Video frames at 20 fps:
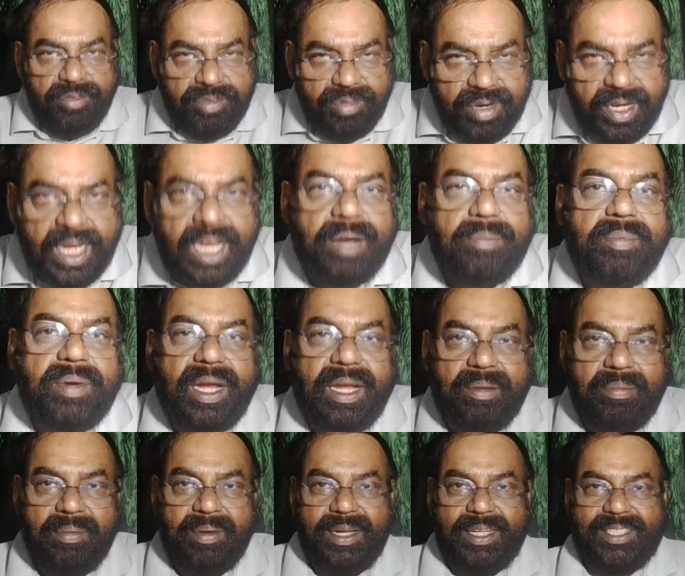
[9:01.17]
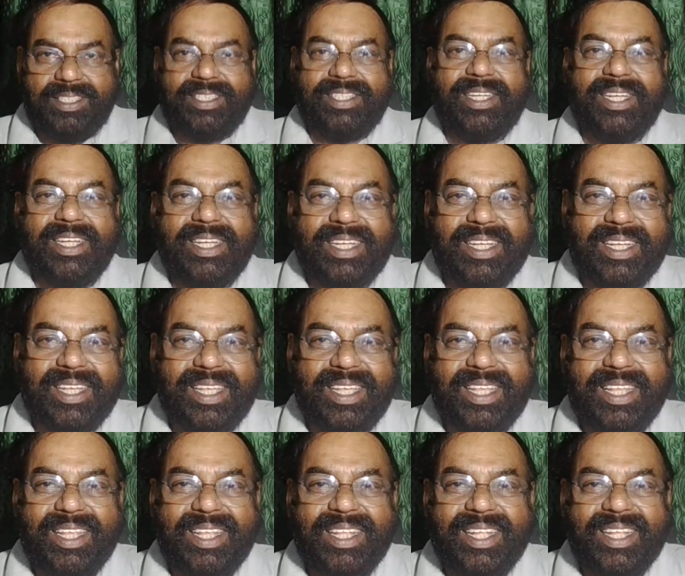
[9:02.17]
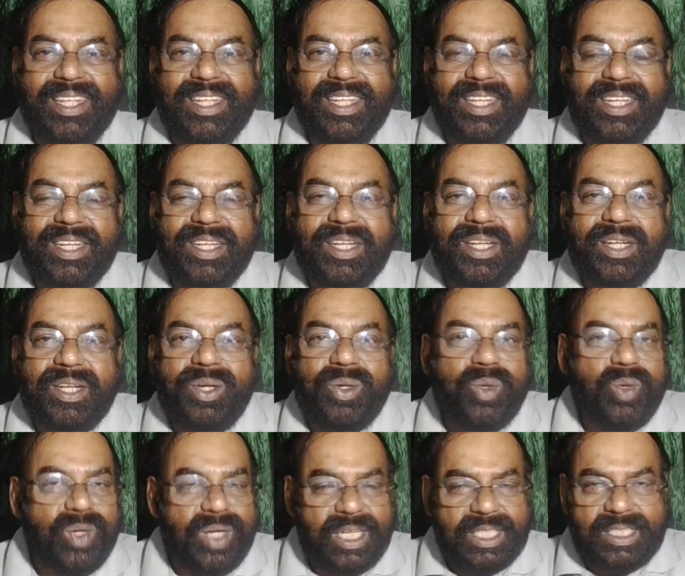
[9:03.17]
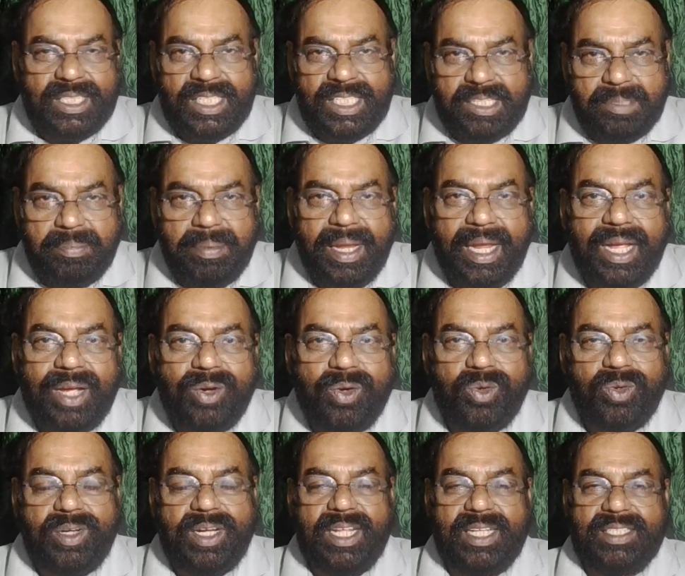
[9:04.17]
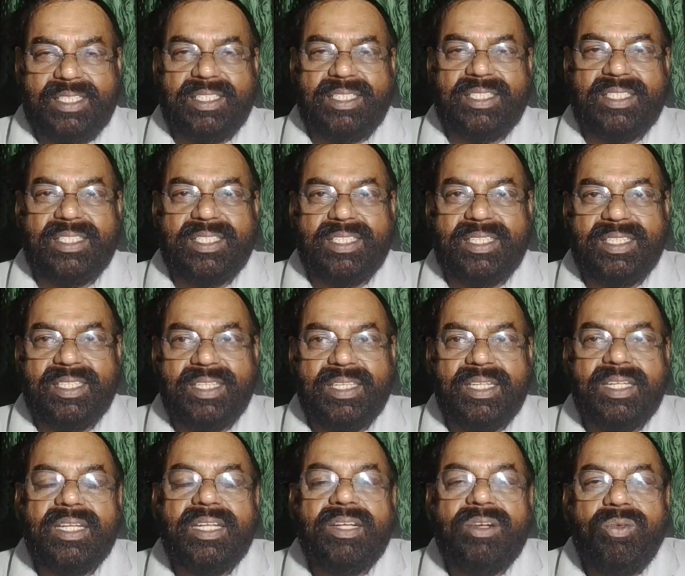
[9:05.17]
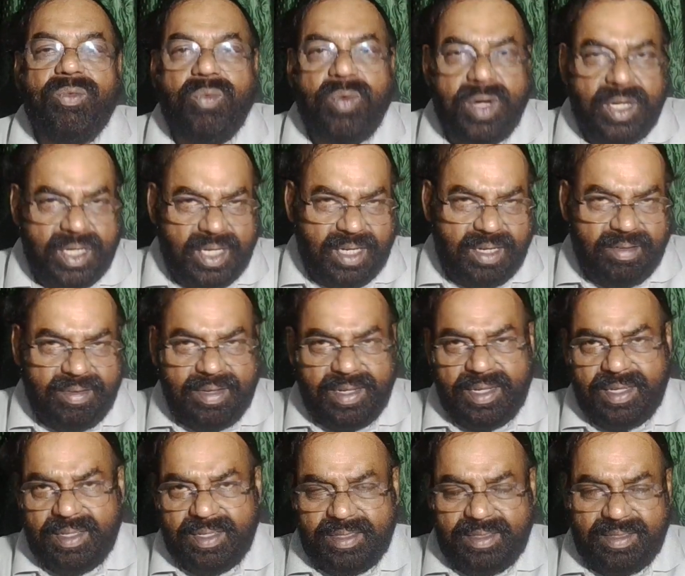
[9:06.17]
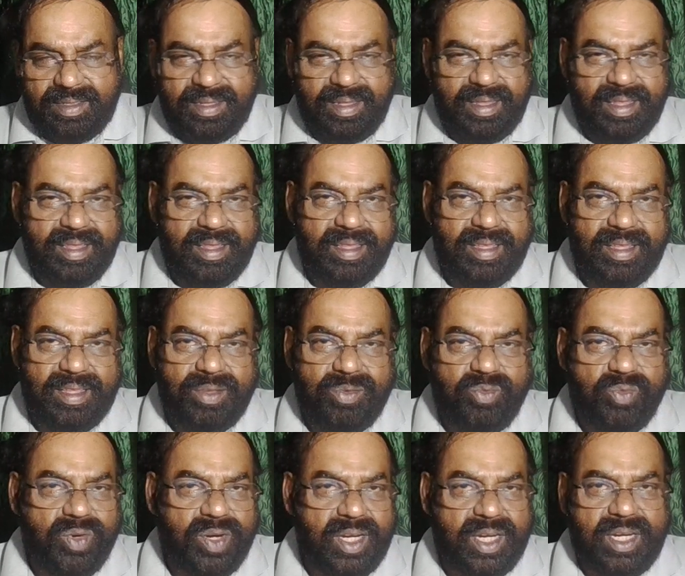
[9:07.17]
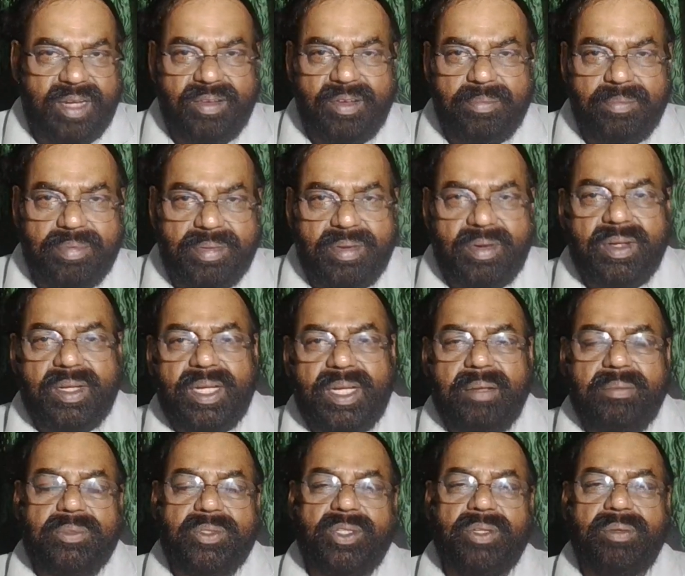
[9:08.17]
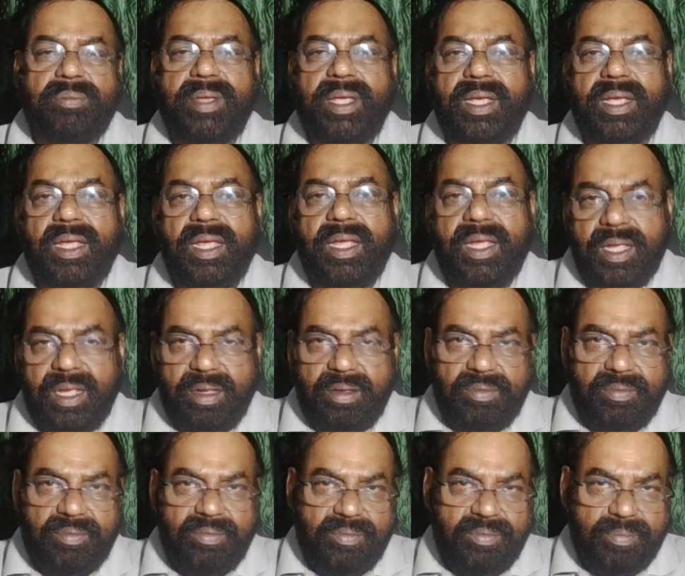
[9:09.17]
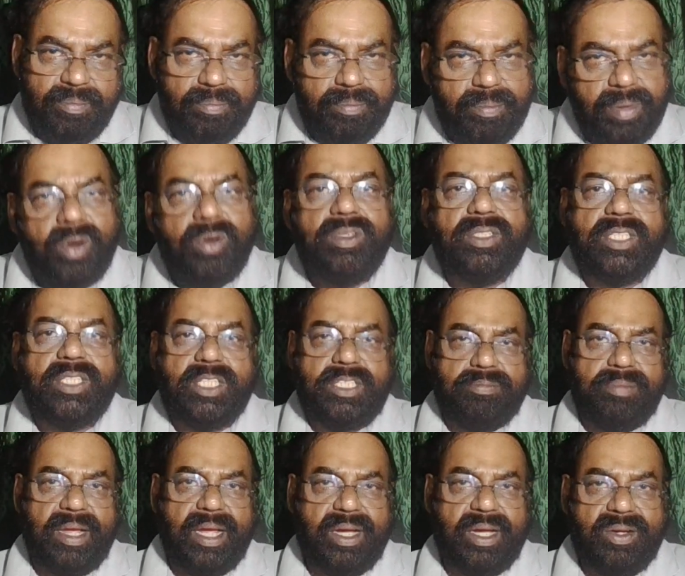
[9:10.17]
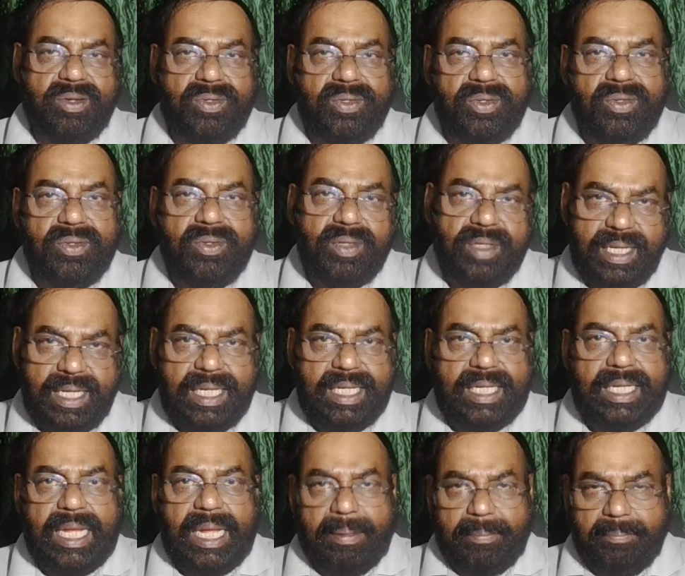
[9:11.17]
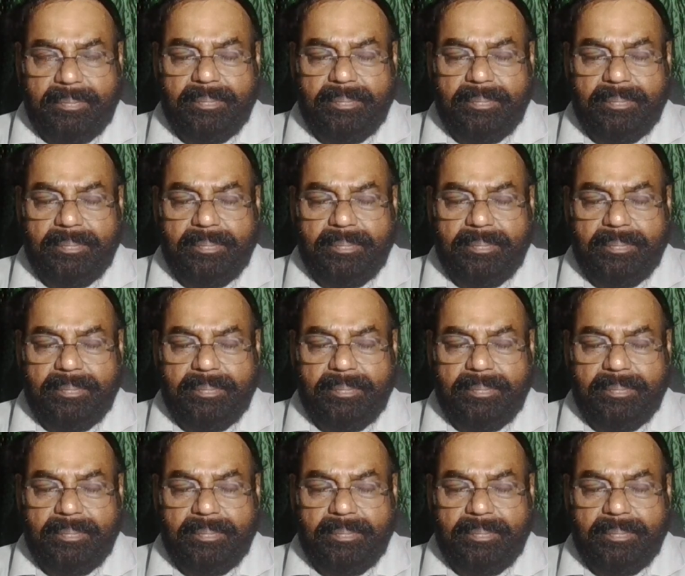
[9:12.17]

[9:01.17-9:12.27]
real Prime Minister who doesn't speak, who does. Whatever programs you make bounces back on you in time.